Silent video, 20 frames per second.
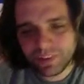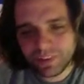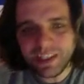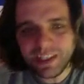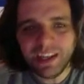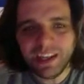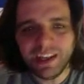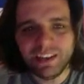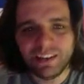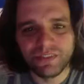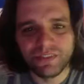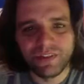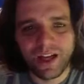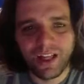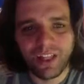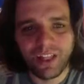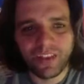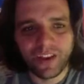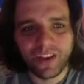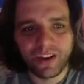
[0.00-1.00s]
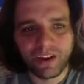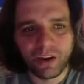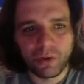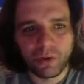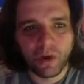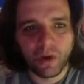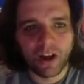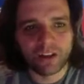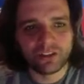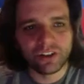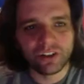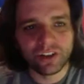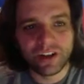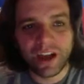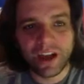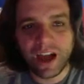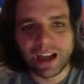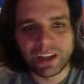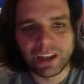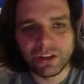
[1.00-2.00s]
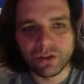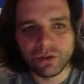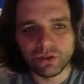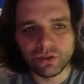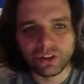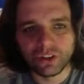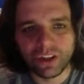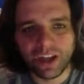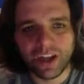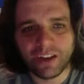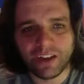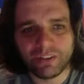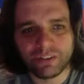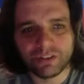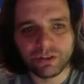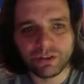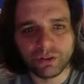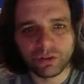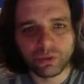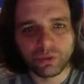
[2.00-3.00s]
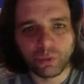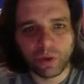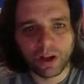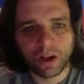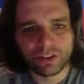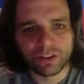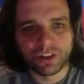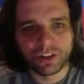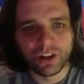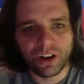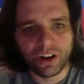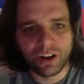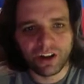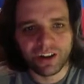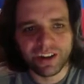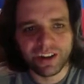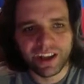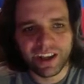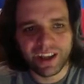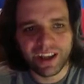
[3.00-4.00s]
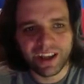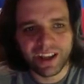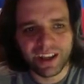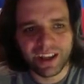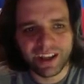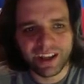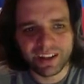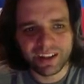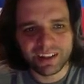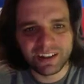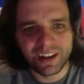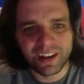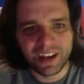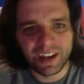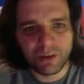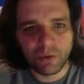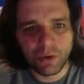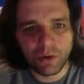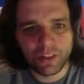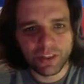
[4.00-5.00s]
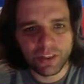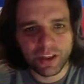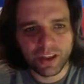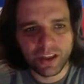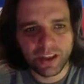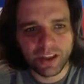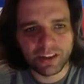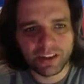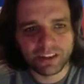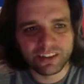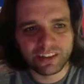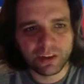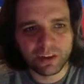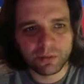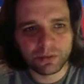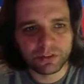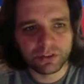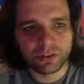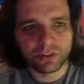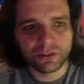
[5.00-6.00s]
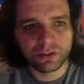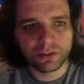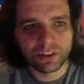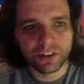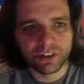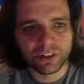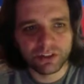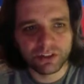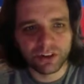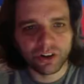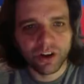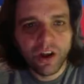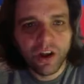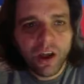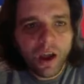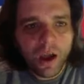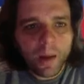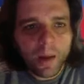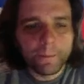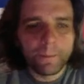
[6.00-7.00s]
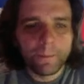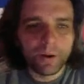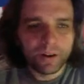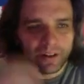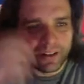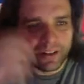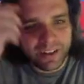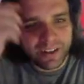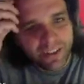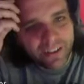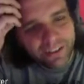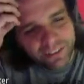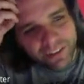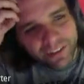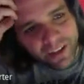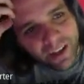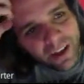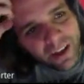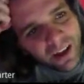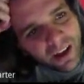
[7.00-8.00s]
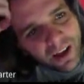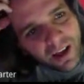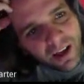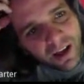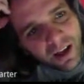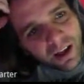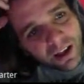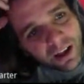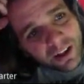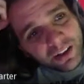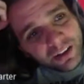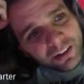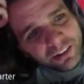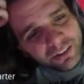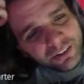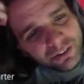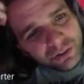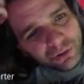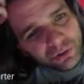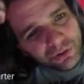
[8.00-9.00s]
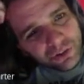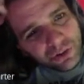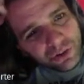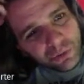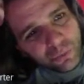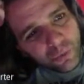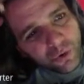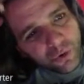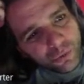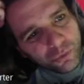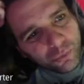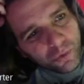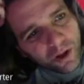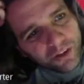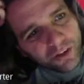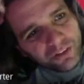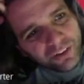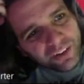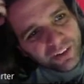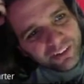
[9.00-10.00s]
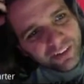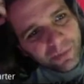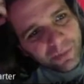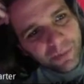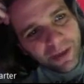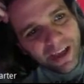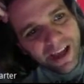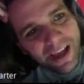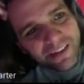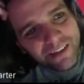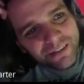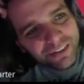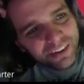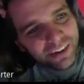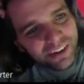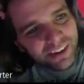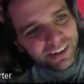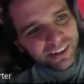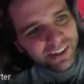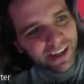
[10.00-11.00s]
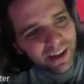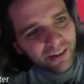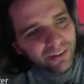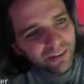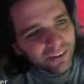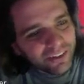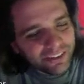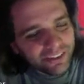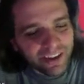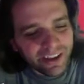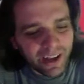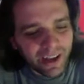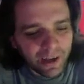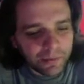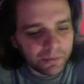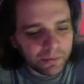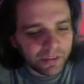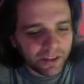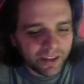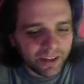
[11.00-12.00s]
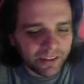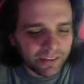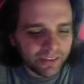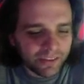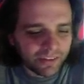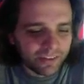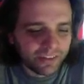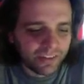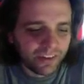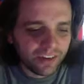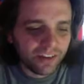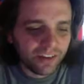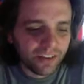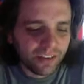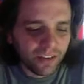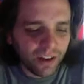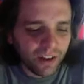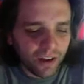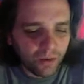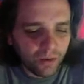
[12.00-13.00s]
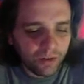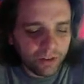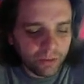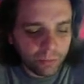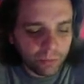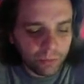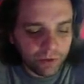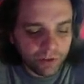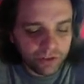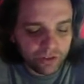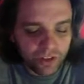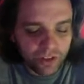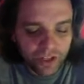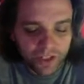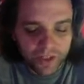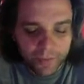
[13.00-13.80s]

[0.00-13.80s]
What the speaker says: It's voluntary watching. I usually have students watch it on a day with a substitute teacher, but it is certainly worth watching and something I've seen countless times and still always appreciate.